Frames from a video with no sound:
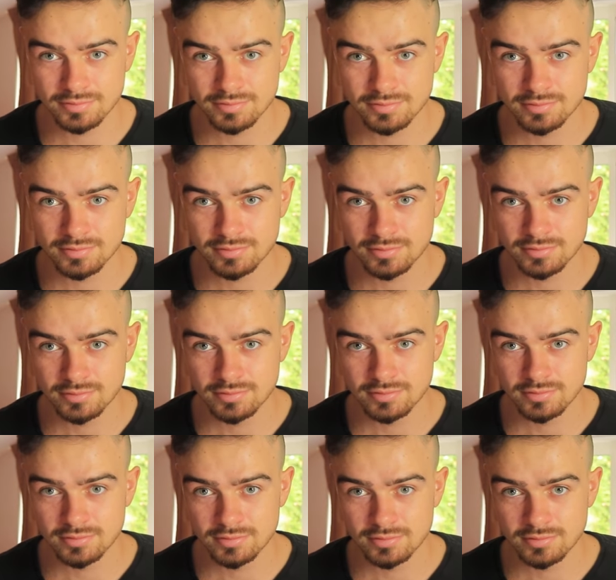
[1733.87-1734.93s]

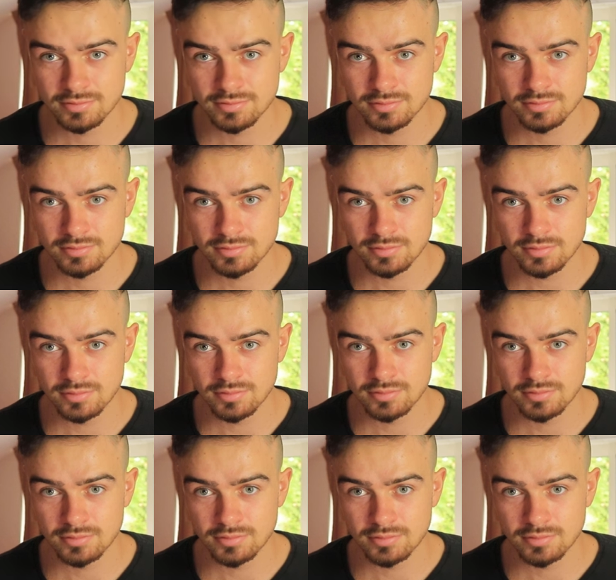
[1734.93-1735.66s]
(silence)